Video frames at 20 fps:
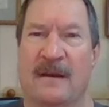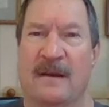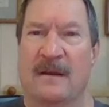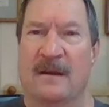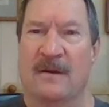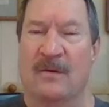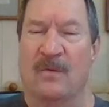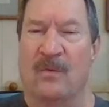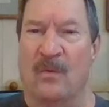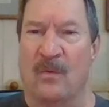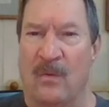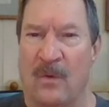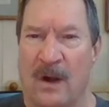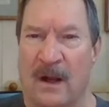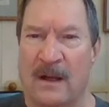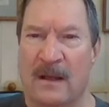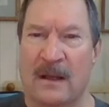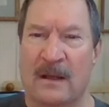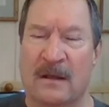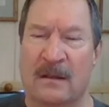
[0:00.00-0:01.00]

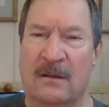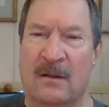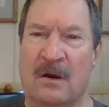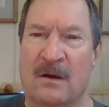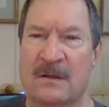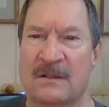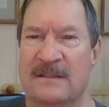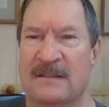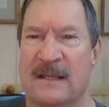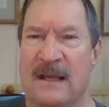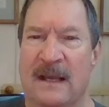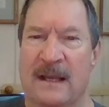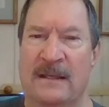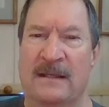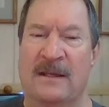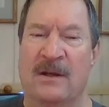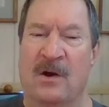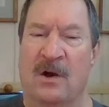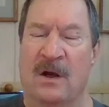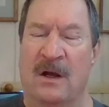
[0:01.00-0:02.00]
walking
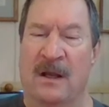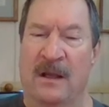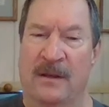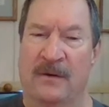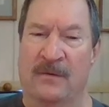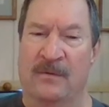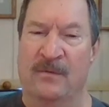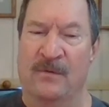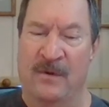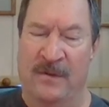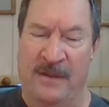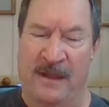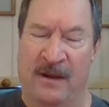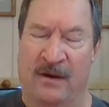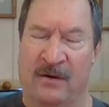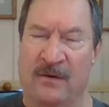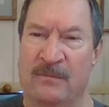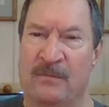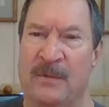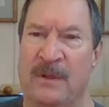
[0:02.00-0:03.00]
alongside God
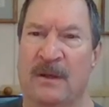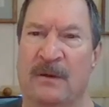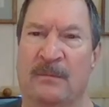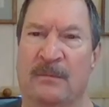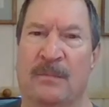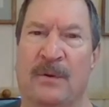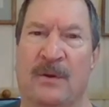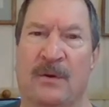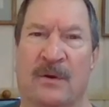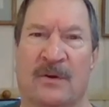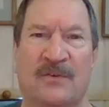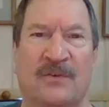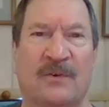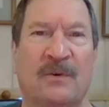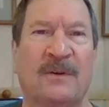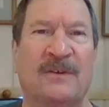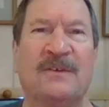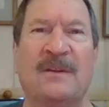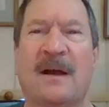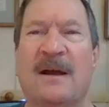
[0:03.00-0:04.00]
without being pure. So
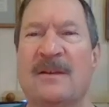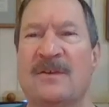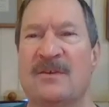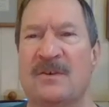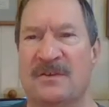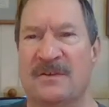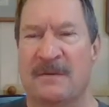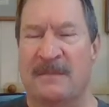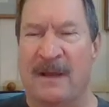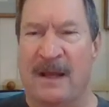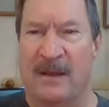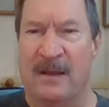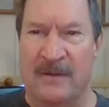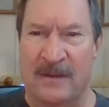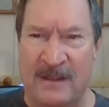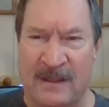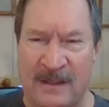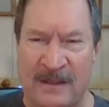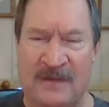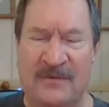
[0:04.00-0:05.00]
it's not just about
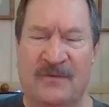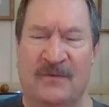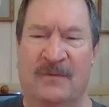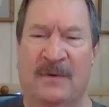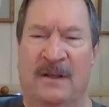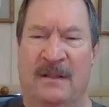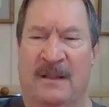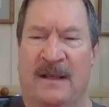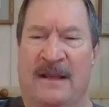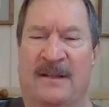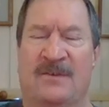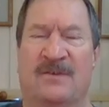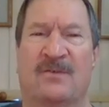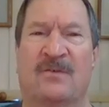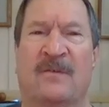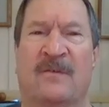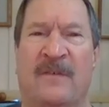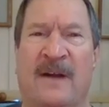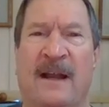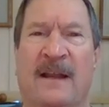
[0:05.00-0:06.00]
the Israelites
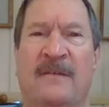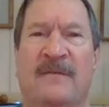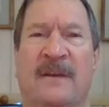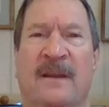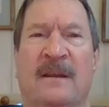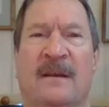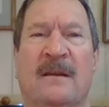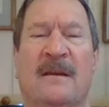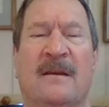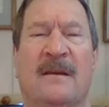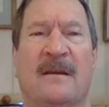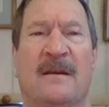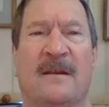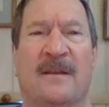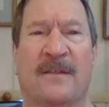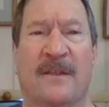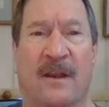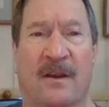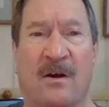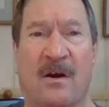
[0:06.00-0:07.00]
surviving
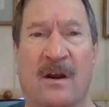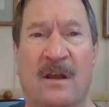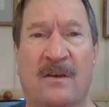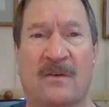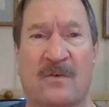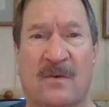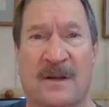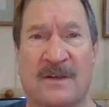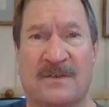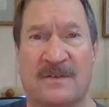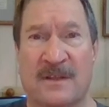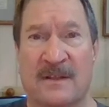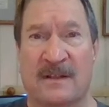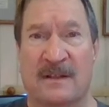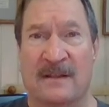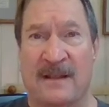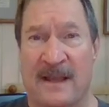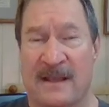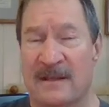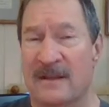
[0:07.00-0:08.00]
the conquest of the
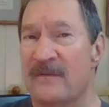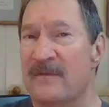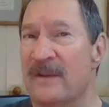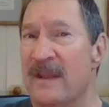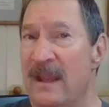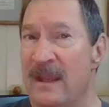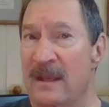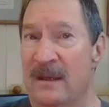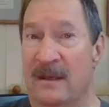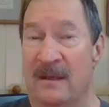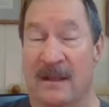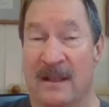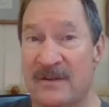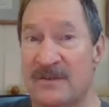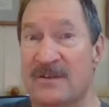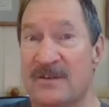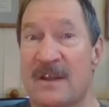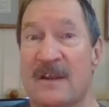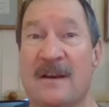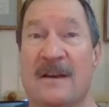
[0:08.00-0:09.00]
land of Canaan.
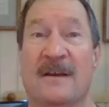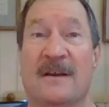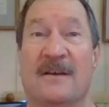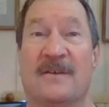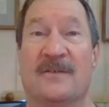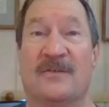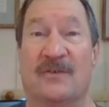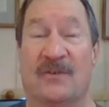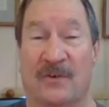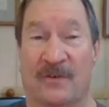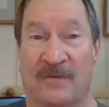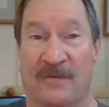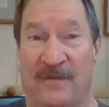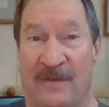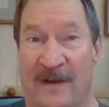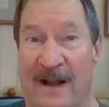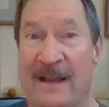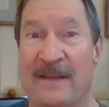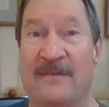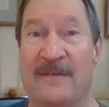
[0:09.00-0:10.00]
It's
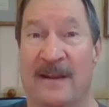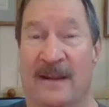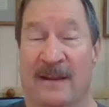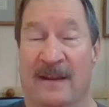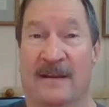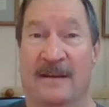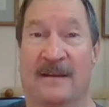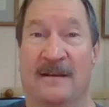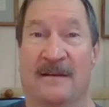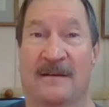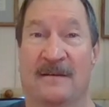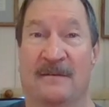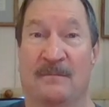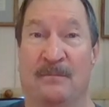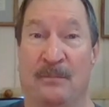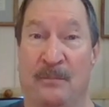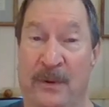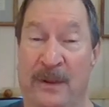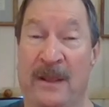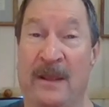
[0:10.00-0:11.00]
surviving
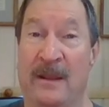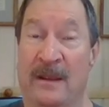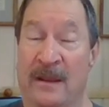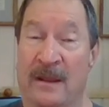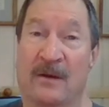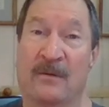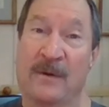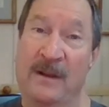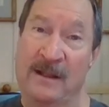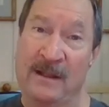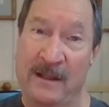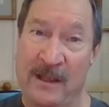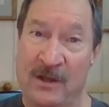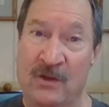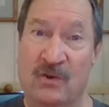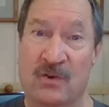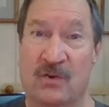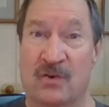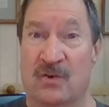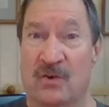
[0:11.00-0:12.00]
being in a
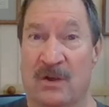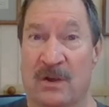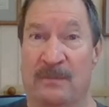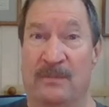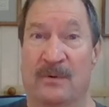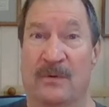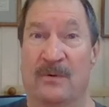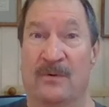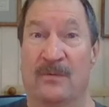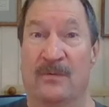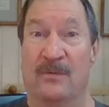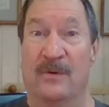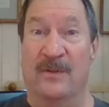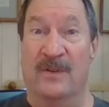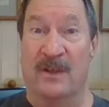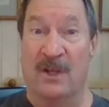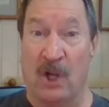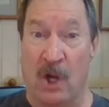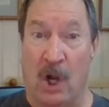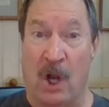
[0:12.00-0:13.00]
relationship
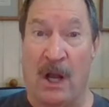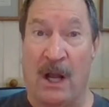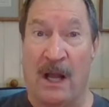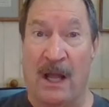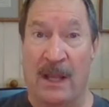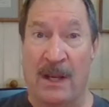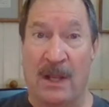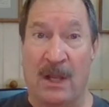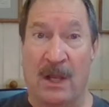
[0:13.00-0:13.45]
with God.